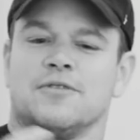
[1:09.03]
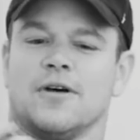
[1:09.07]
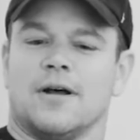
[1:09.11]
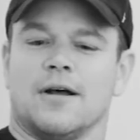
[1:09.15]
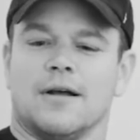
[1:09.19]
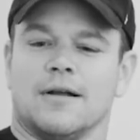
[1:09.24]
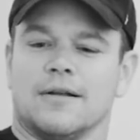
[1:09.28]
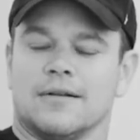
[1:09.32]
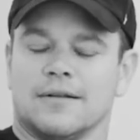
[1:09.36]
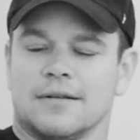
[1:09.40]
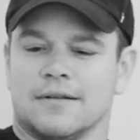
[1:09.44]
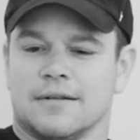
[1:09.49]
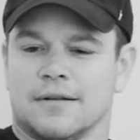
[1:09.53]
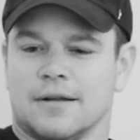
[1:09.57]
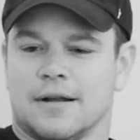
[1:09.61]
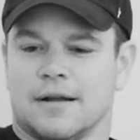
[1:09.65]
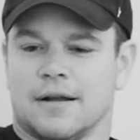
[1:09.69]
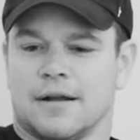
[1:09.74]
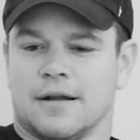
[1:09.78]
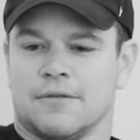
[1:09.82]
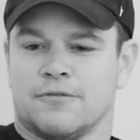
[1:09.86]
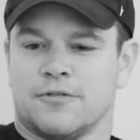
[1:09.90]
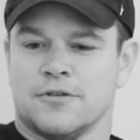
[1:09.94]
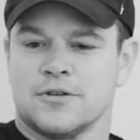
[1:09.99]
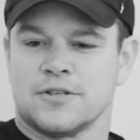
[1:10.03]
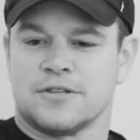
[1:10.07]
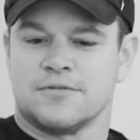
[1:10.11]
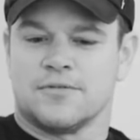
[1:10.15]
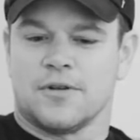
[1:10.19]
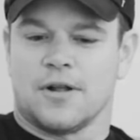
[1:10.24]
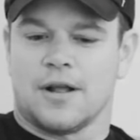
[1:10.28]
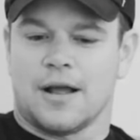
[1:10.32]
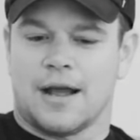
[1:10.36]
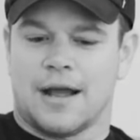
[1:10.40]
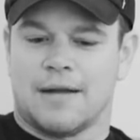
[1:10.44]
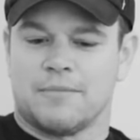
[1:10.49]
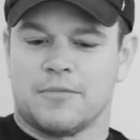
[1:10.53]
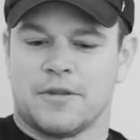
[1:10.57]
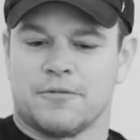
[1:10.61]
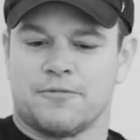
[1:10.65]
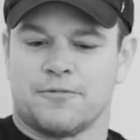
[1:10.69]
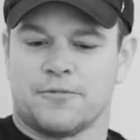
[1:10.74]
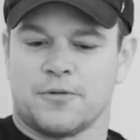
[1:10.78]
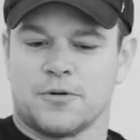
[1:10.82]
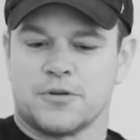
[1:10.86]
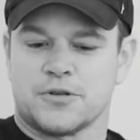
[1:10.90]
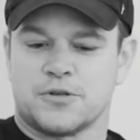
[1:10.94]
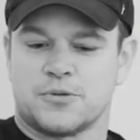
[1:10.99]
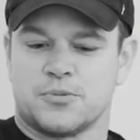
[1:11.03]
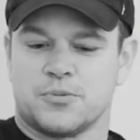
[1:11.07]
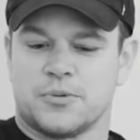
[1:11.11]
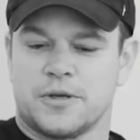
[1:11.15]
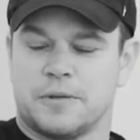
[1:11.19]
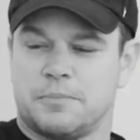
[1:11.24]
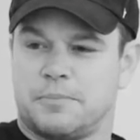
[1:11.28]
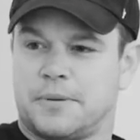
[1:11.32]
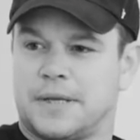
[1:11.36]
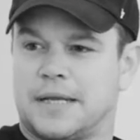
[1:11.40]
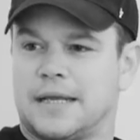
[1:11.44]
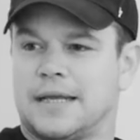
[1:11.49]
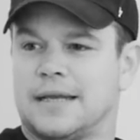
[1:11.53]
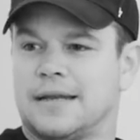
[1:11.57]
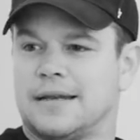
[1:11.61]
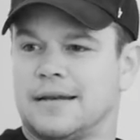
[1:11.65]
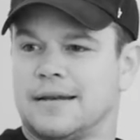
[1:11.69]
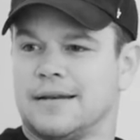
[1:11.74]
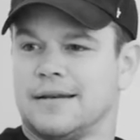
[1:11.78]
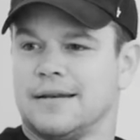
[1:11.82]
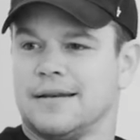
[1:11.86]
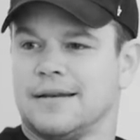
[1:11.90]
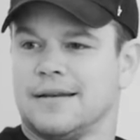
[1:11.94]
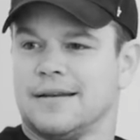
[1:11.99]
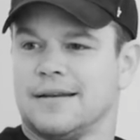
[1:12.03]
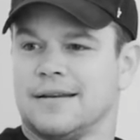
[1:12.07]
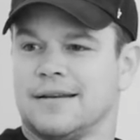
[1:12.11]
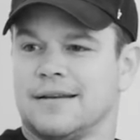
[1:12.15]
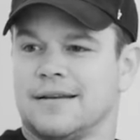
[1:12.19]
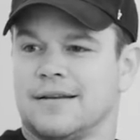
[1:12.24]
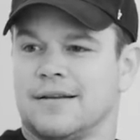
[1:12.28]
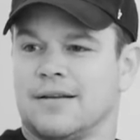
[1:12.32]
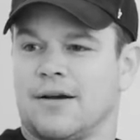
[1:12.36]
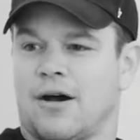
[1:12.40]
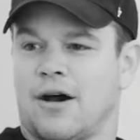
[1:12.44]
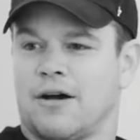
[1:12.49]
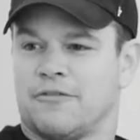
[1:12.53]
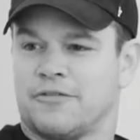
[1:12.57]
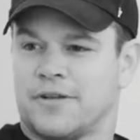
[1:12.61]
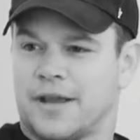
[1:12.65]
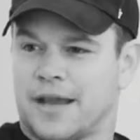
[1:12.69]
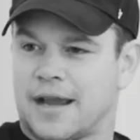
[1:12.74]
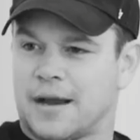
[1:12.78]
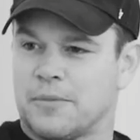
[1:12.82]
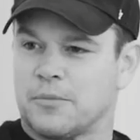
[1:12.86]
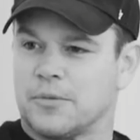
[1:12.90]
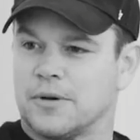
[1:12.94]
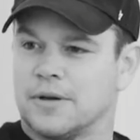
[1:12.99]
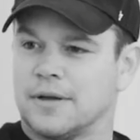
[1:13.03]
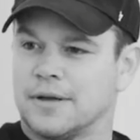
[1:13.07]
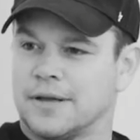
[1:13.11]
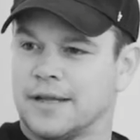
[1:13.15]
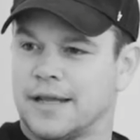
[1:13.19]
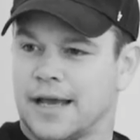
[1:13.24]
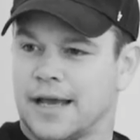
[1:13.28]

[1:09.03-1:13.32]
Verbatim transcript: of all, first of all, I'm the first repeat off-camera